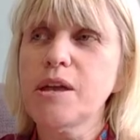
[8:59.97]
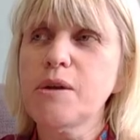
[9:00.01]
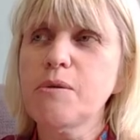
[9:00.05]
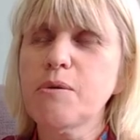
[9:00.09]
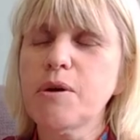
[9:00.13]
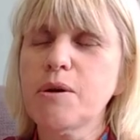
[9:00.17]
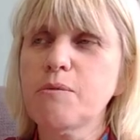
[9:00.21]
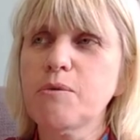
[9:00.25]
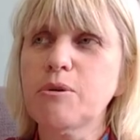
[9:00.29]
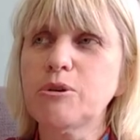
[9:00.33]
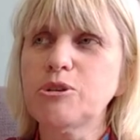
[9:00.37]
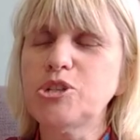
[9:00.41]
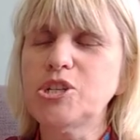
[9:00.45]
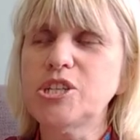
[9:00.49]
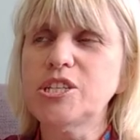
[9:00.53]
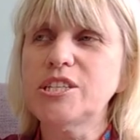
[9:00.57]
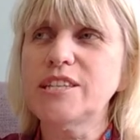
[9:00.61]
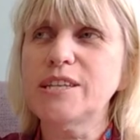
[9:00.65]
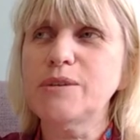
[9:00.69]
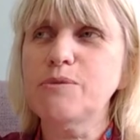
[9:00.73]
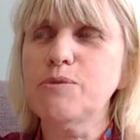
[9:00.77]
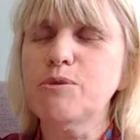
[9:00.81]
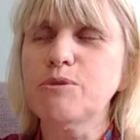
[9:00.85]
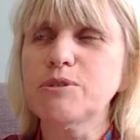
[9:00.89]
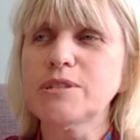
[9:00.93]
He won't watch it.
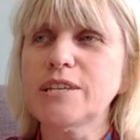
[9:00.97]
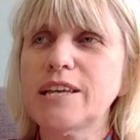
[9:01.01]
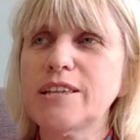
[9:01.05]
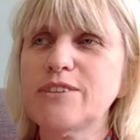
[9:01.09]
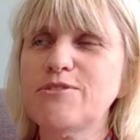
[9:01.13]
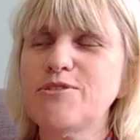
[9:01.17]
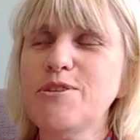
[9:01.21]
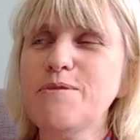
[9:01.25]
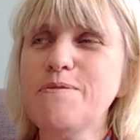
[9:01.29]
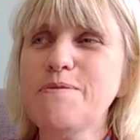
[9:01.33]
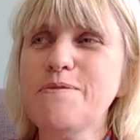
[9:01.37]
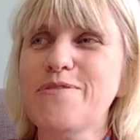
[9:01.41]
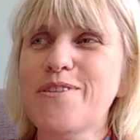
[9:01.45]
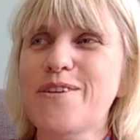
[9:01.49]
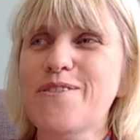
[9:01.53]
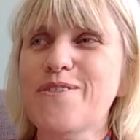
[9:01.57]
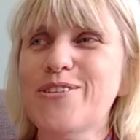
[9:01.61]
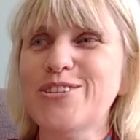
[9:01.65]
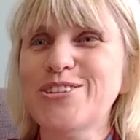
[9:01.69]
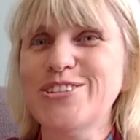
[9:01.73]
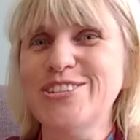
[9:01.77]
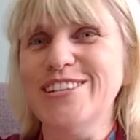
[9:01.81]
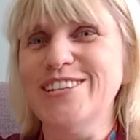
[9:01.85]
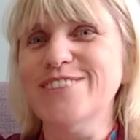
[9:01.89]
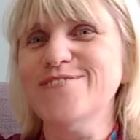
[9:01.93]
He walks out of the room from
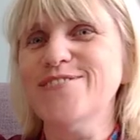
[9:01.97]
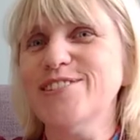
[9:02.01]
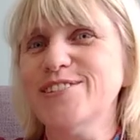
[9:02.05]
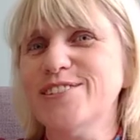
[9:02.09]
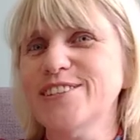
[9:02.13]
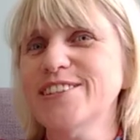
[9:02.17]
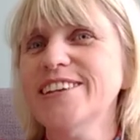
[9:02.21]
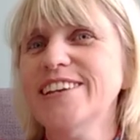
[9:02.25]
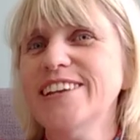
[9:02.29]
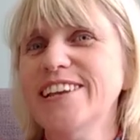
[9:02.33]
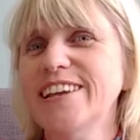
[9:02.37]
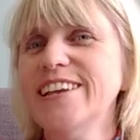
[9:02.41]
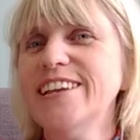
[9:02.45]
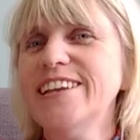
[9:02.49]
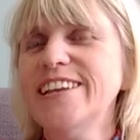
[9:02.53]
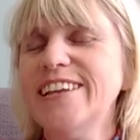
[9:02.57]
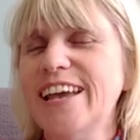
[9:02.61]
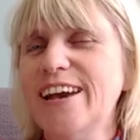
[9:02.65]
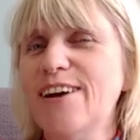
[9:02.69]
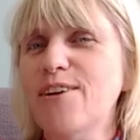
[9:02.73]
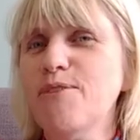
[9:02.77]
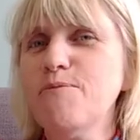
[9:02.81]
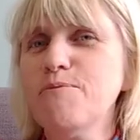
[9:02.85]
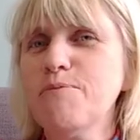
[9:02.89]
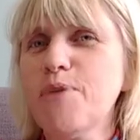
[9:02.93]
watching it. But
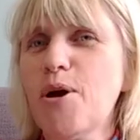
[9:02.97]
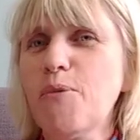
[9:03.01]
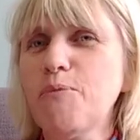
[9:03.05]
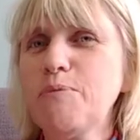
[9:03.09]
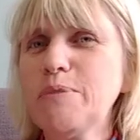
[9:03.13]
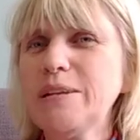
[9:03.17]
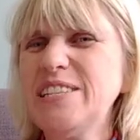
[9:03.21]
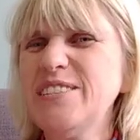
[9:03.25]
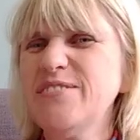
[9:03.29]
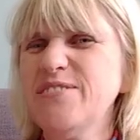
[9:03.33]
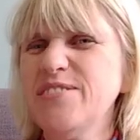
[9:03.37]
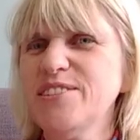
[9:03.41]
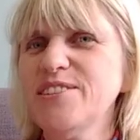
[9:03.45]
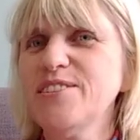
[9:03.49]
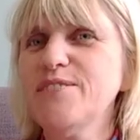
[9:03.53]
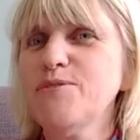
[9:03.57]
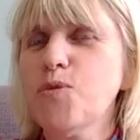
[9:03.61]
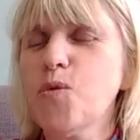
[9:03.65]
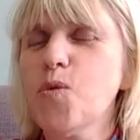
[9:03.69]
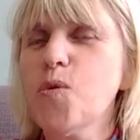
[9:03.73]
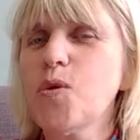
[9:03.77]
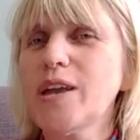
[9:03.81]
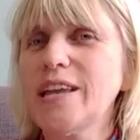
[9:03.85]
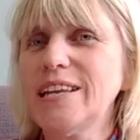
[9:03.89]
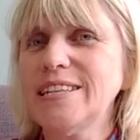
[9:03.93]
yeah, I'm a bit of a
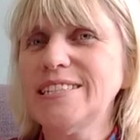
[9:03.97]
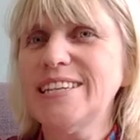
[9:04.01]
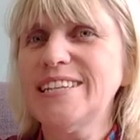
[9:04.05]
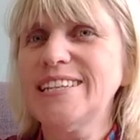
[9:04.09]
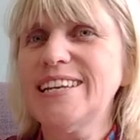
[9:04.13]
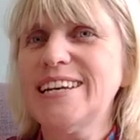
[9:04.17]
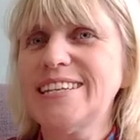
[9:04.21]
Walking Dead